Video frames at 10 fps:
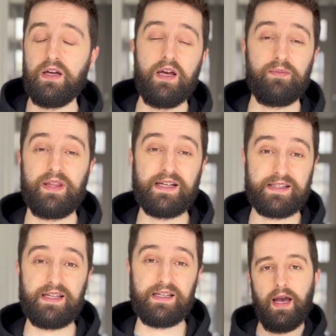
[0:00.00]
but that's
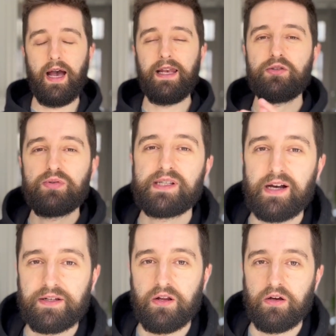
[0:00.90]
it. A little
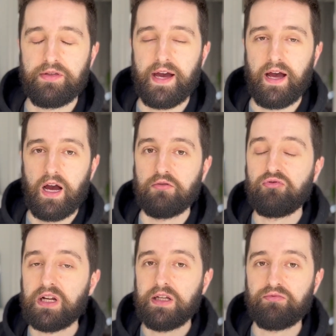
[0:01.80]
side note that I
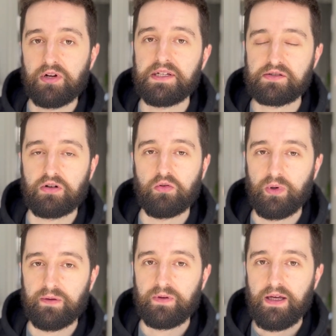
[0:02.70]
really, really struggle
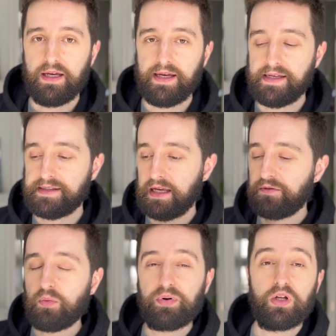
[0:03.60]
with is if
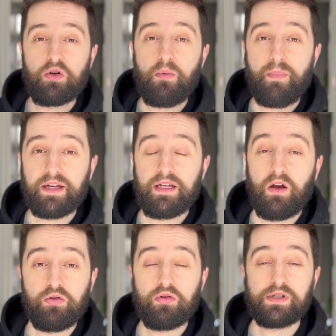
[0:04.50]
you're putting your money
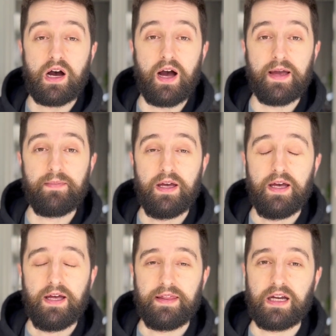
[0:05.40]
on your time,
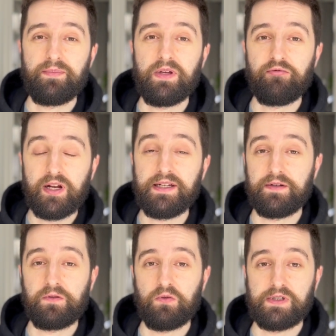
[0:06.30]
that can be really
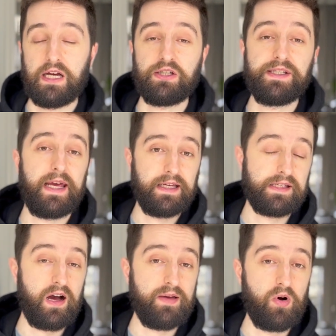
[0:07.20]
difficult to actually take
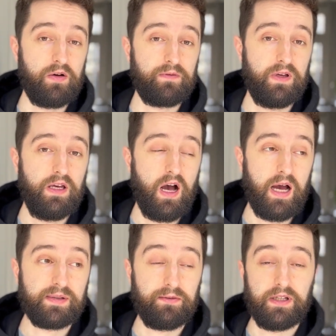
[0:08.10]
time off.
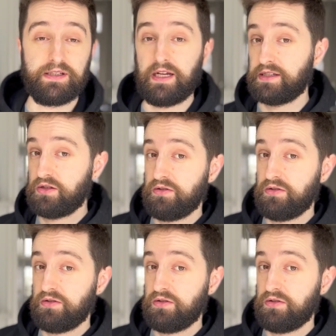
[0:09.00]
I'm someone that does do